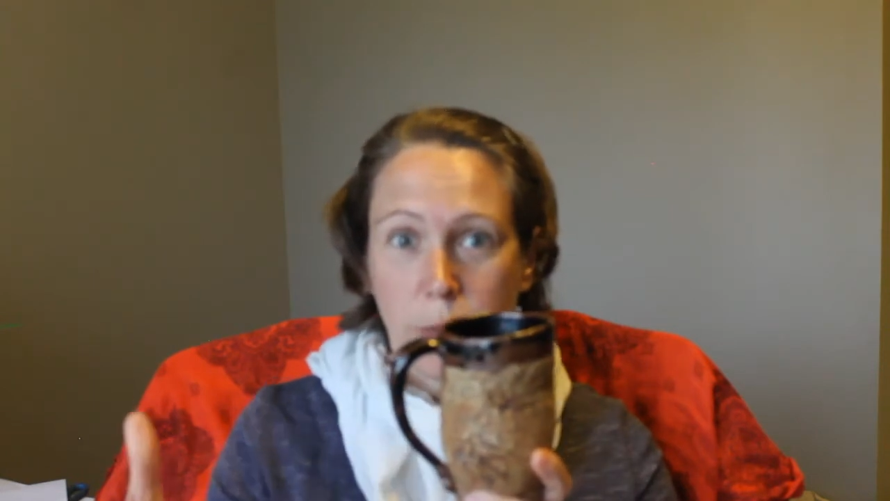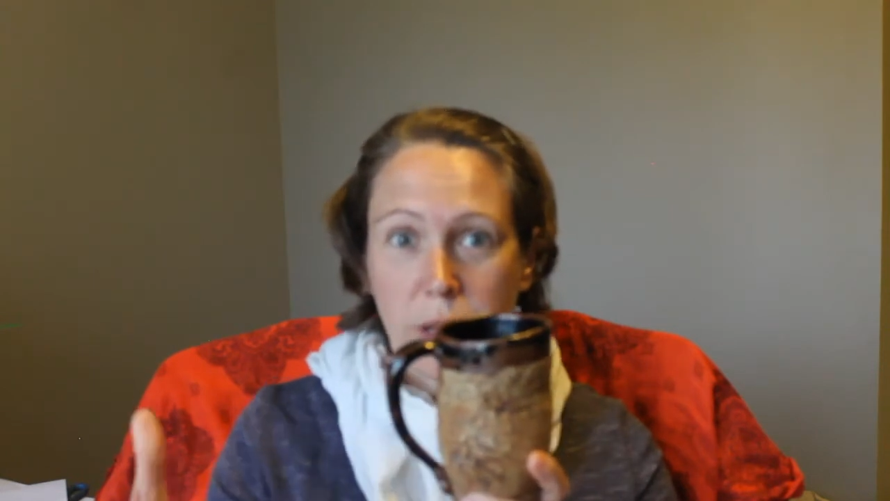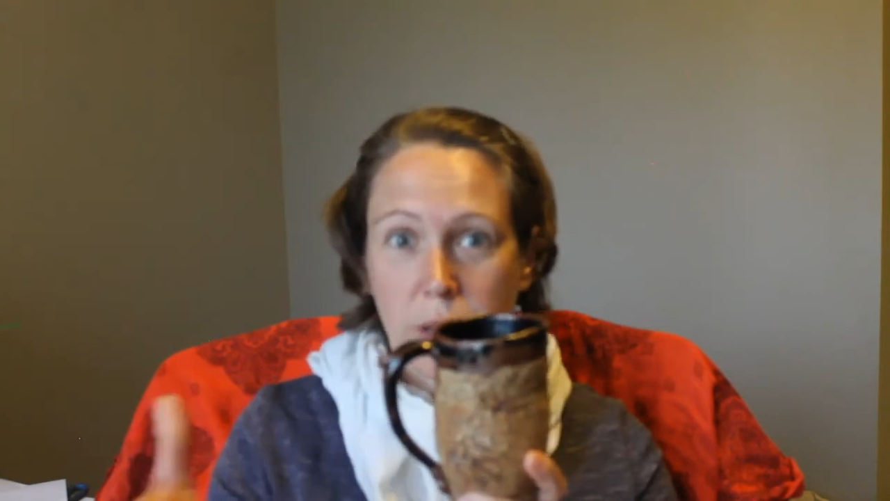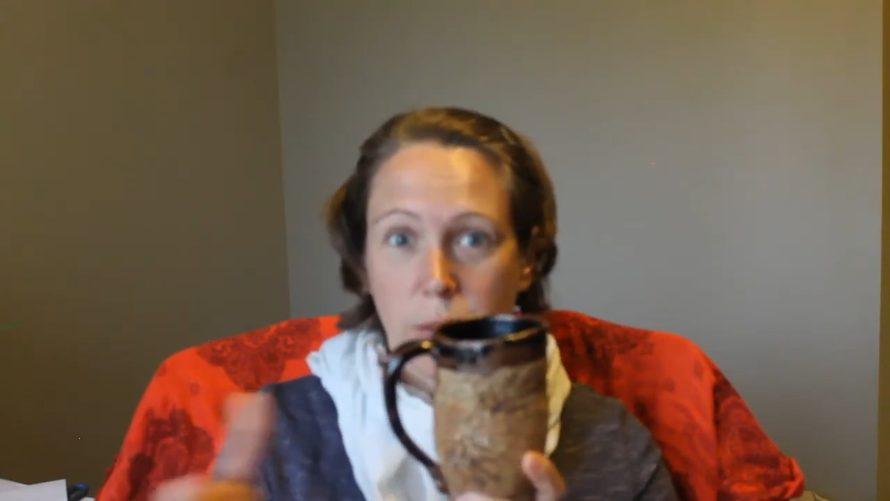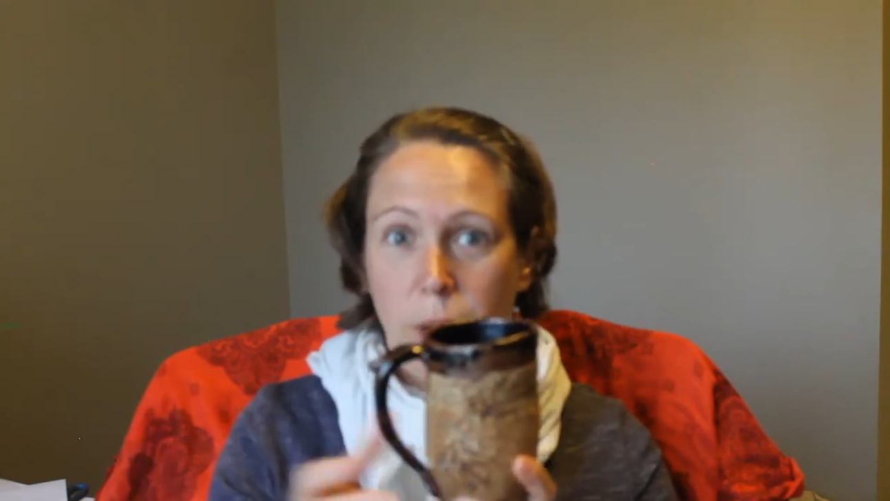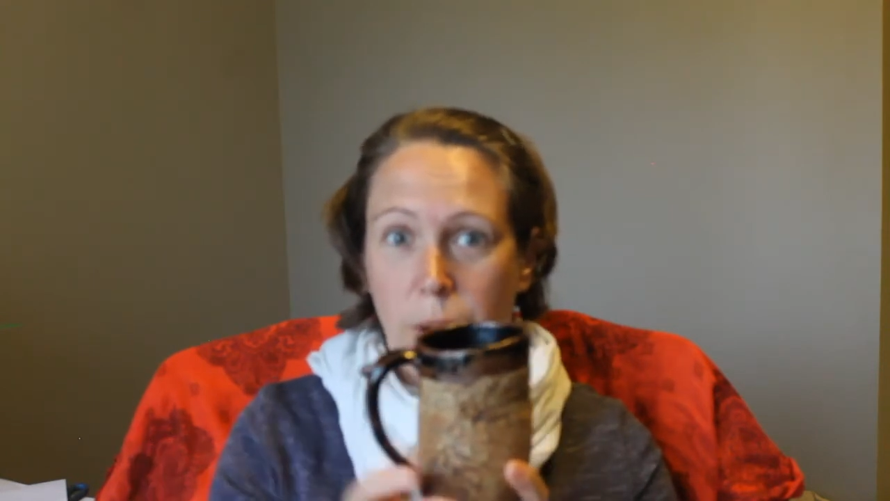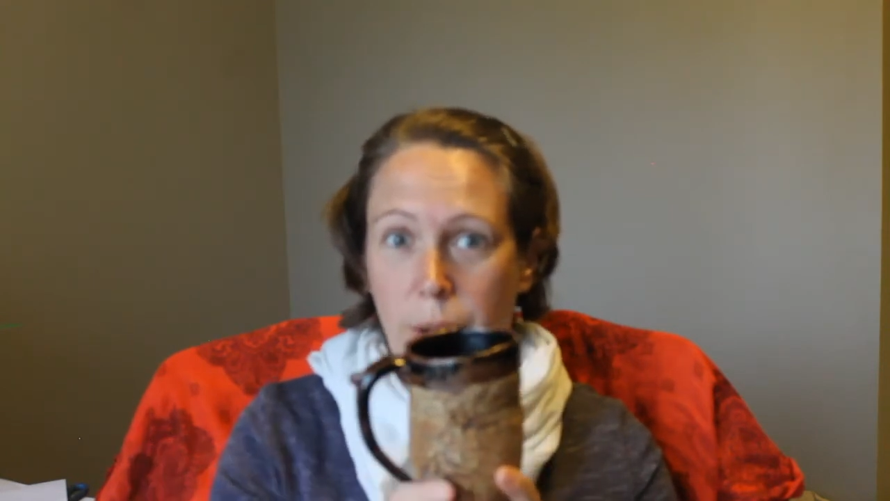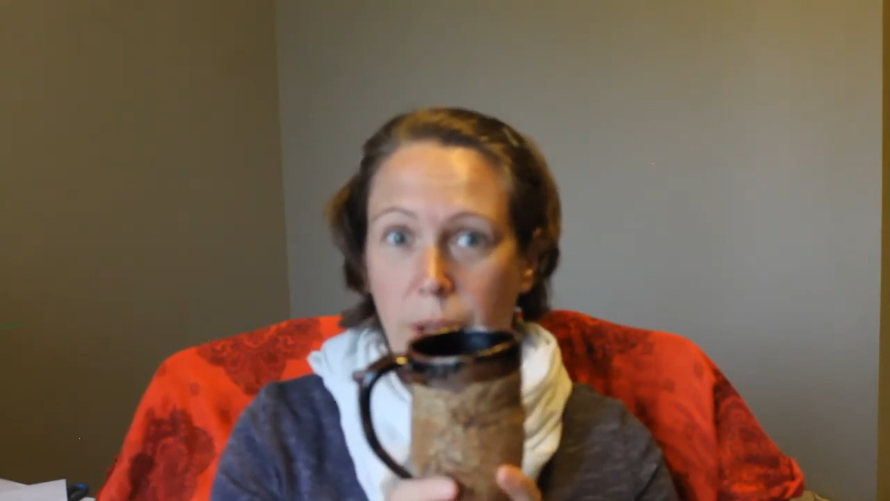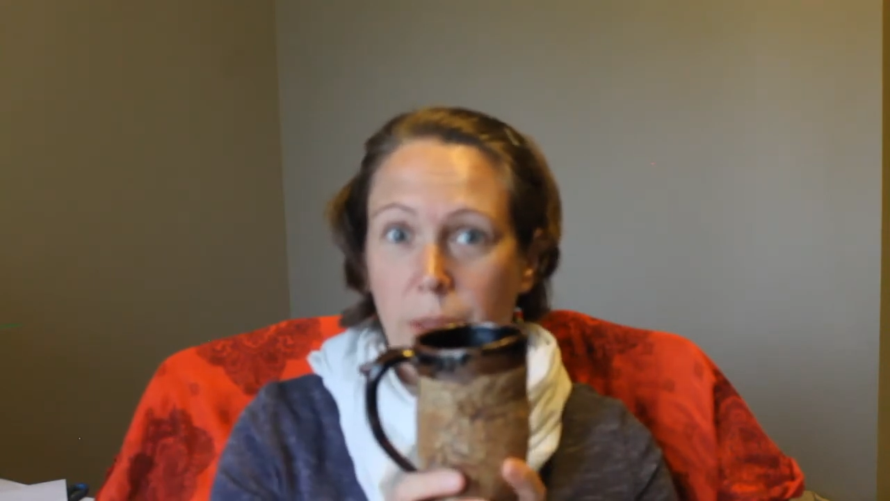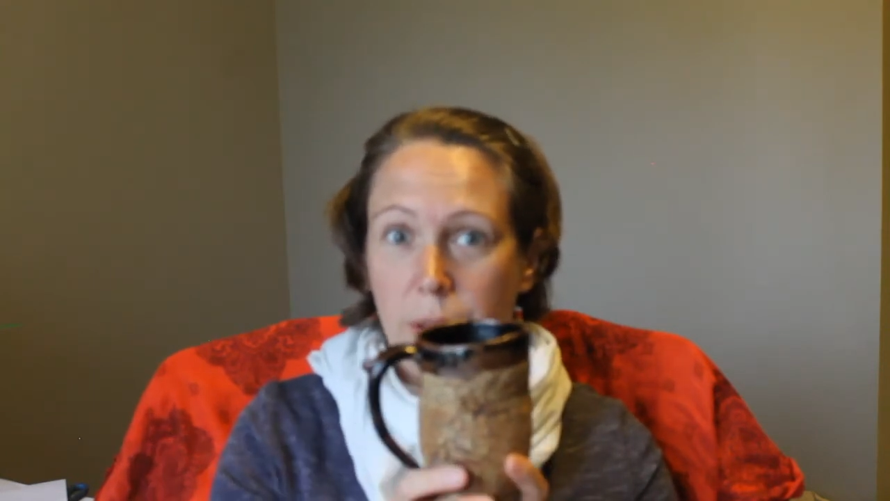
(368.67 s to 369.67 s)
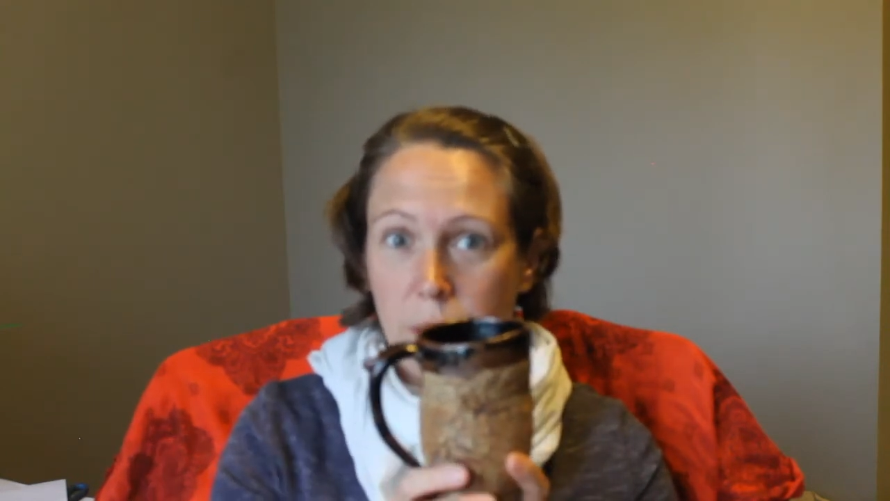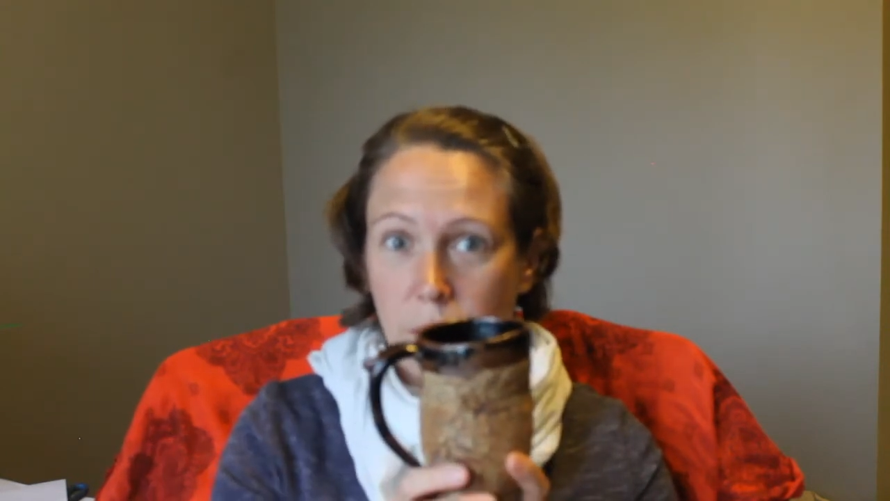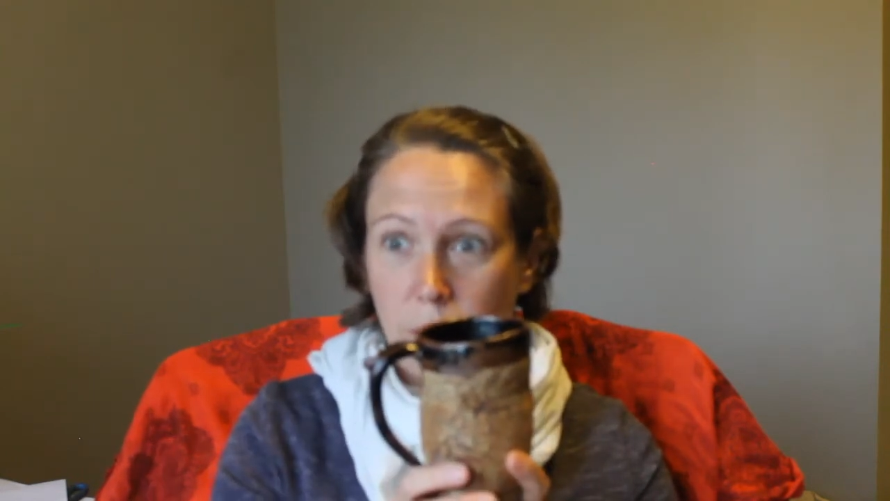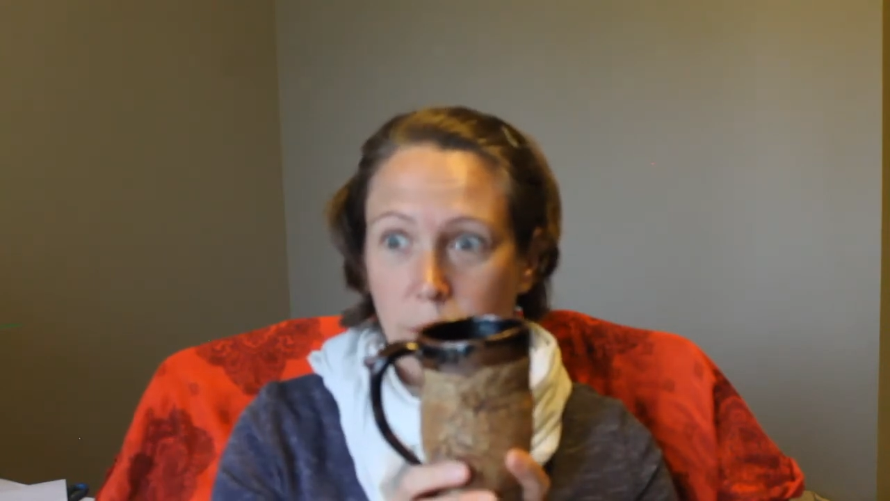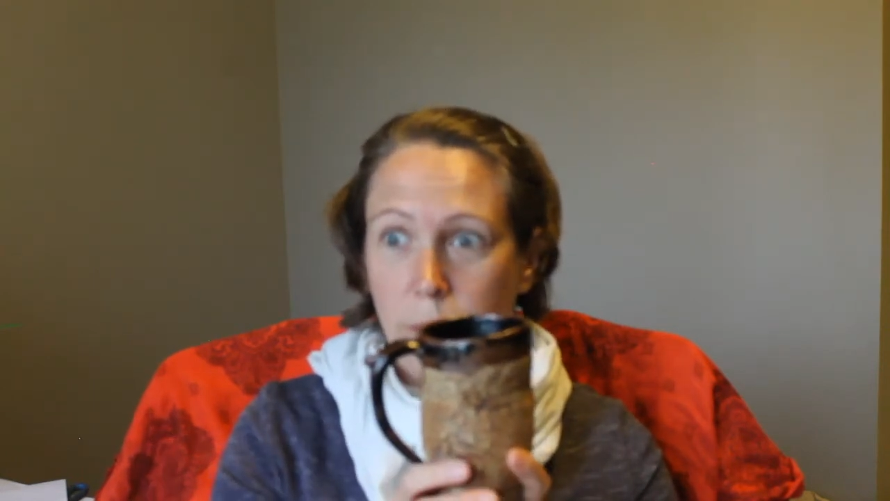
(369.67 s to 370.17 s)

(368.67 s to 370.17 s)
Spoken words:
pieces of pottery this term